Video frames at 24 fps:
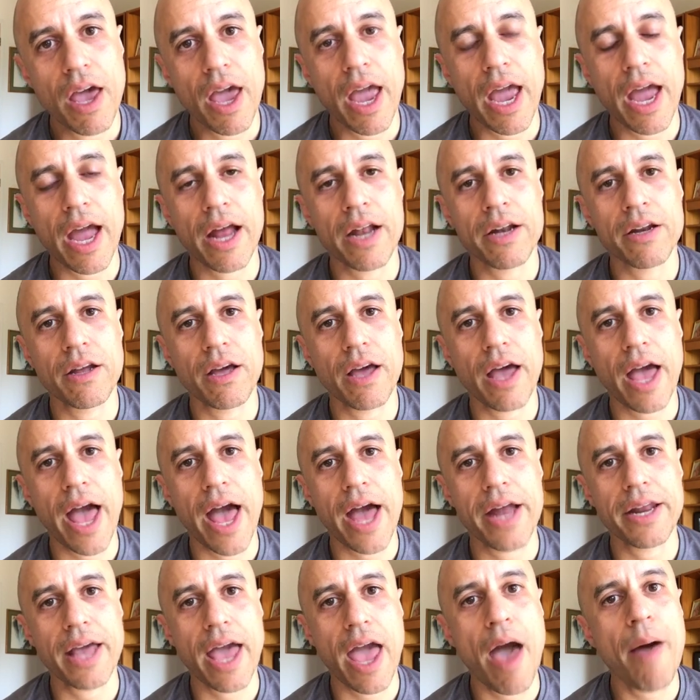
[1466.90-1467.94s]
and
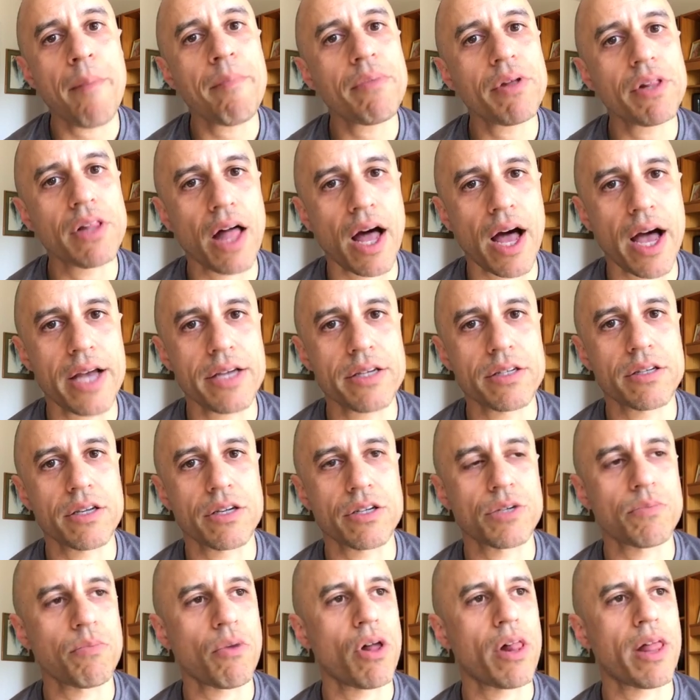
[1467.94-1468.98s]
had embolized, a
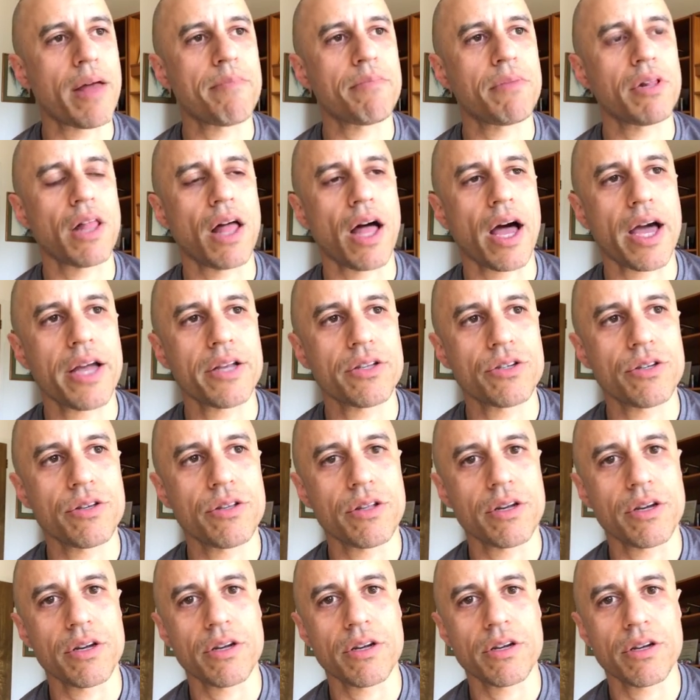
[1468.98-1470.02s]
small emboli to
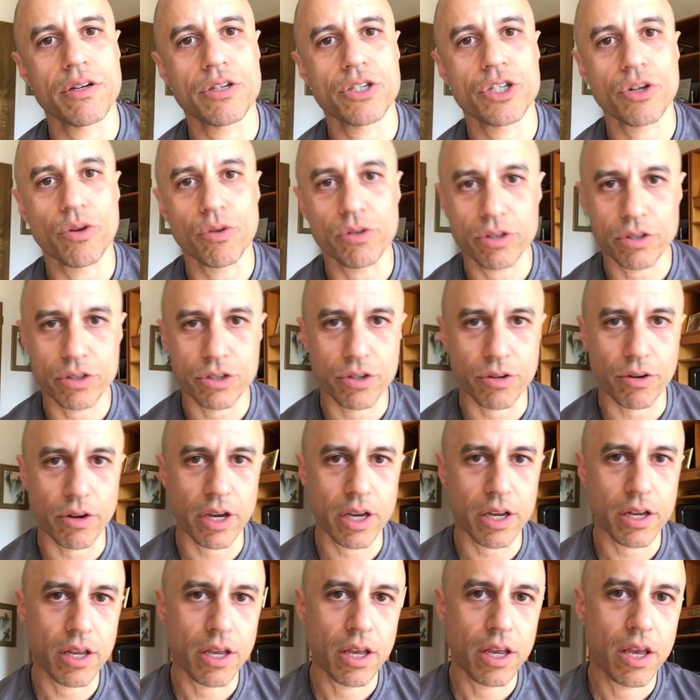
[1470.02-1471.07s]
the shoulder
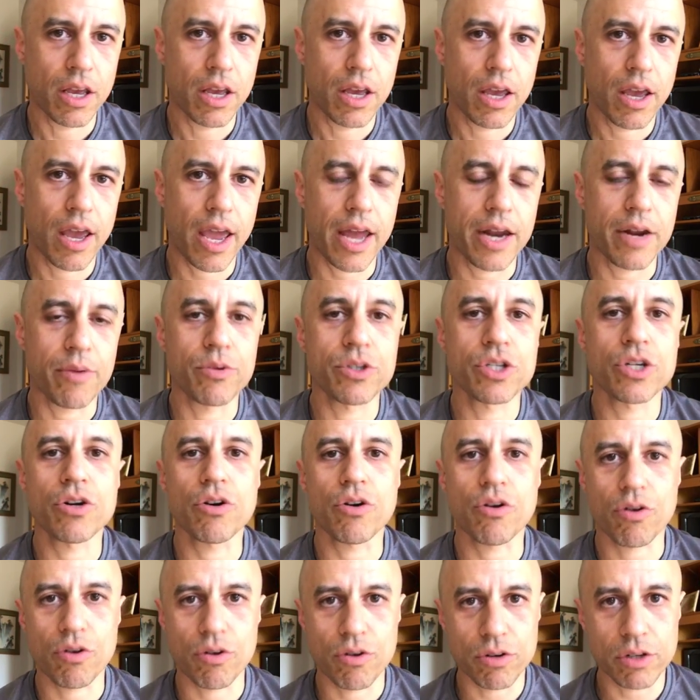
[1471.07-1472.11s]
joint, and it was an
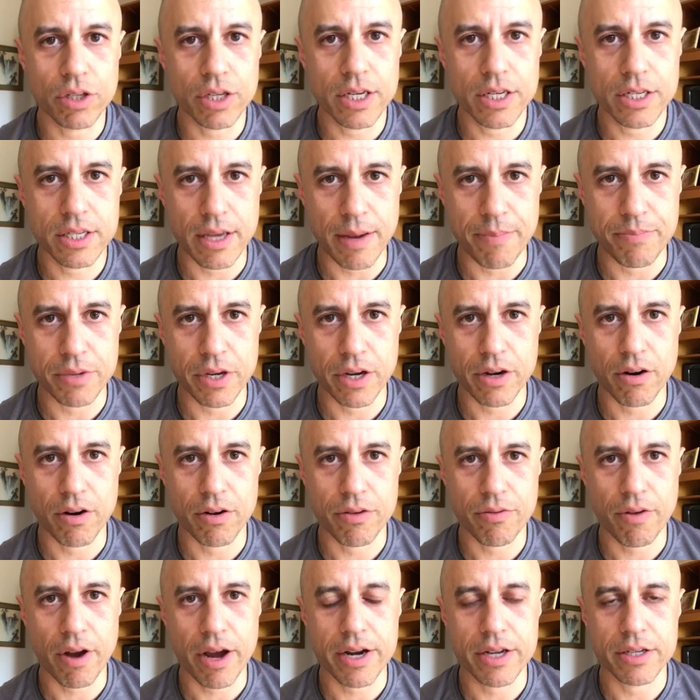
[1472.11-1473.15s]
early septic
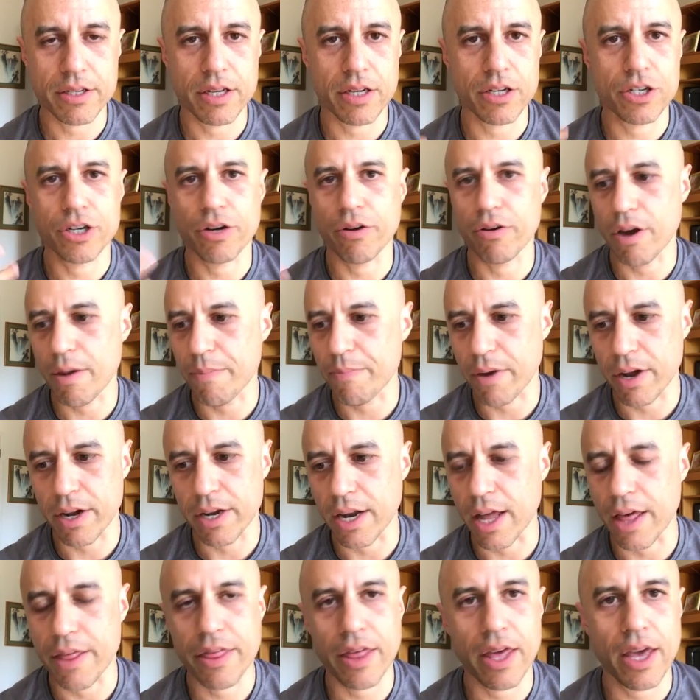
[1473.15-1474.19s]
arthritis that showed up on
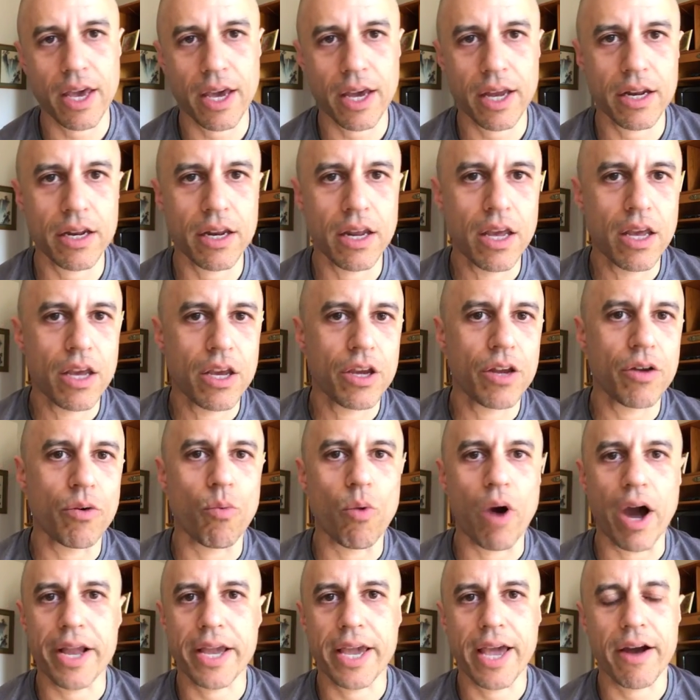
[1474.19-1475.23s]
nothing, and you know,
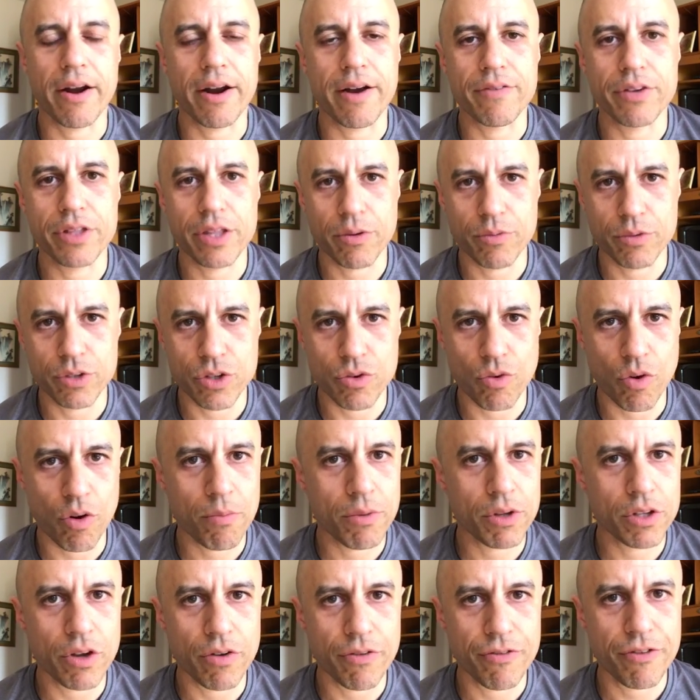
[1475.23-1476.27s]
white count, everything was
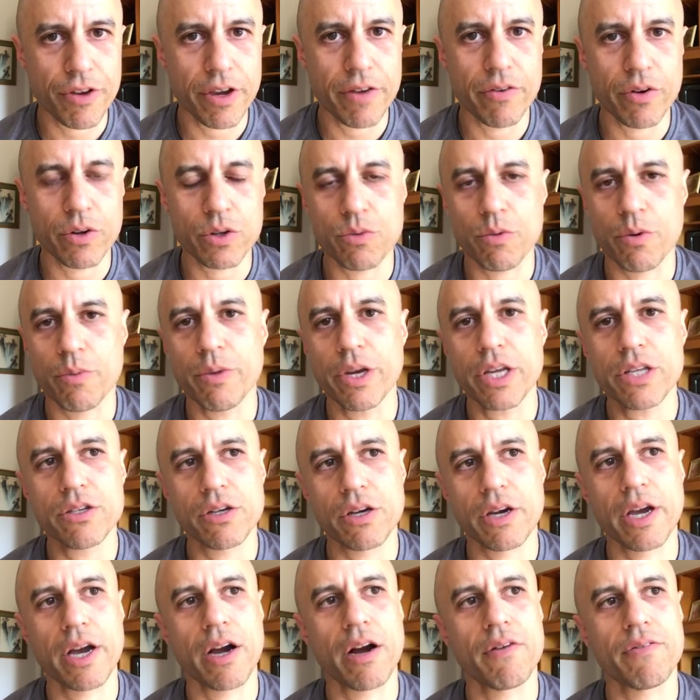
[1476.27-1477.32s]
normal, no fevers when we
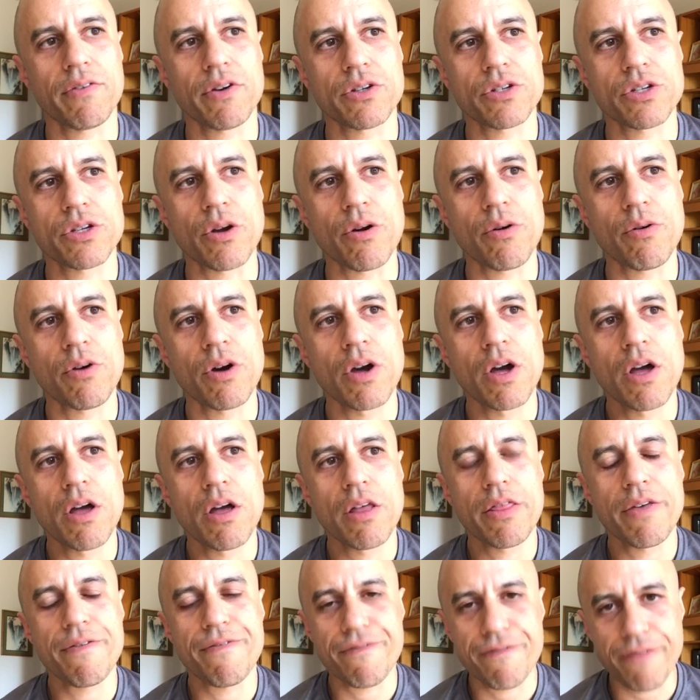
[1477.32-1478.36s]
took care of her. So
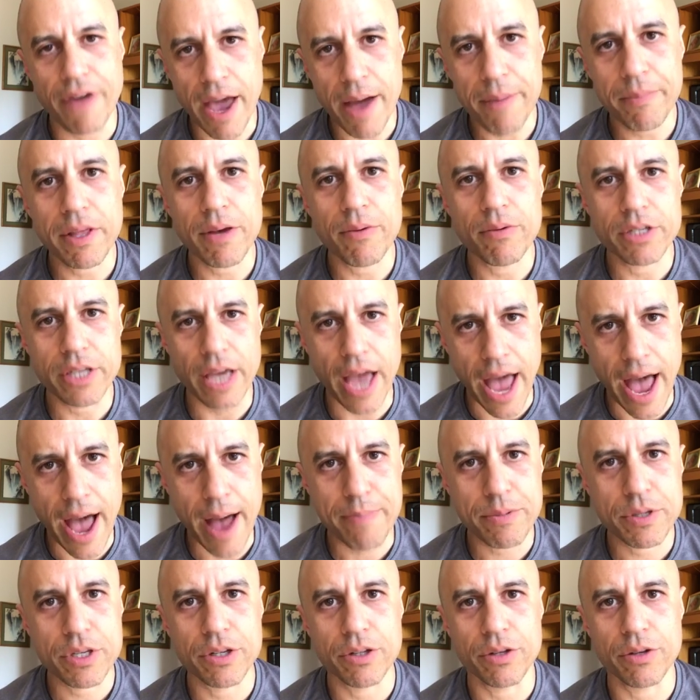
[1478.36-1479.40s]
the family was
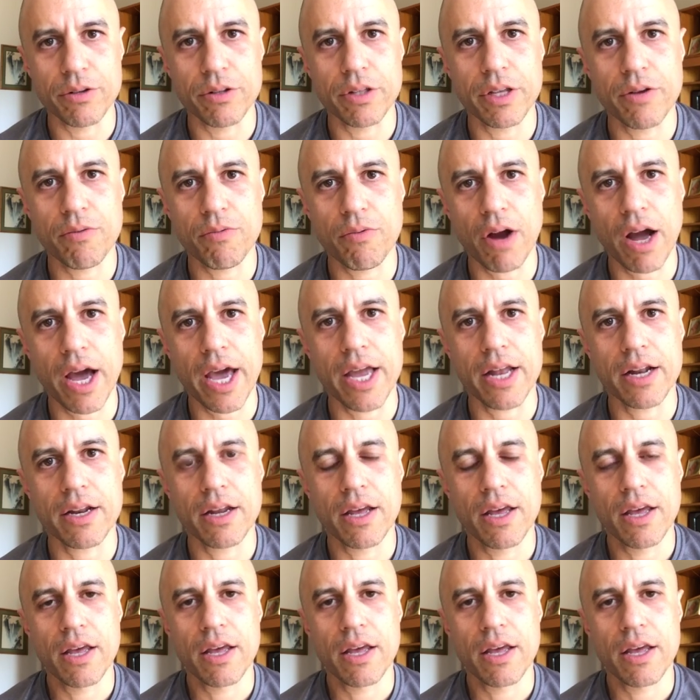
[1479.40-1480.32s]
absolutely right.